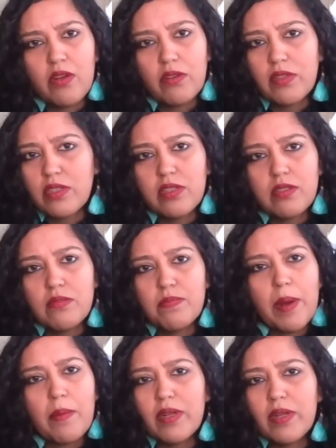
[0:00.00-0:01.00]
just
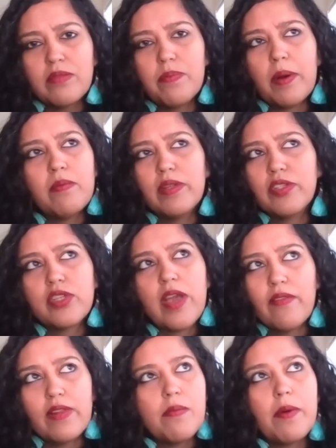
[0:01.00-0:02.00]
published,
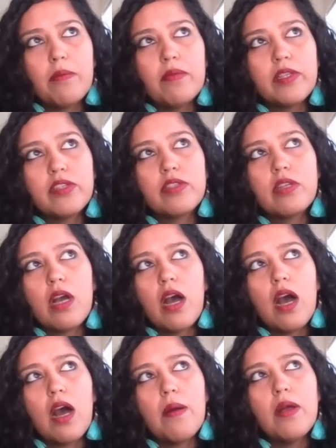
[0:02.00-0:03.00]
heavily published.
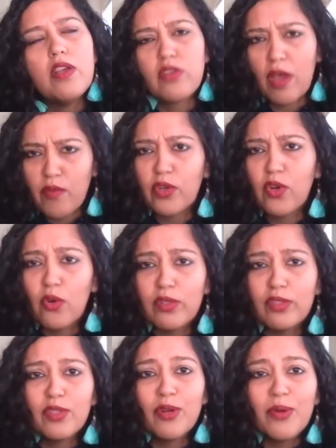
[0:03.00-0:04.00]
So I won't go
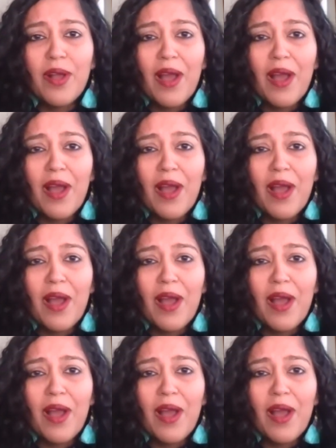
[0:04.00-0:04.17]
through.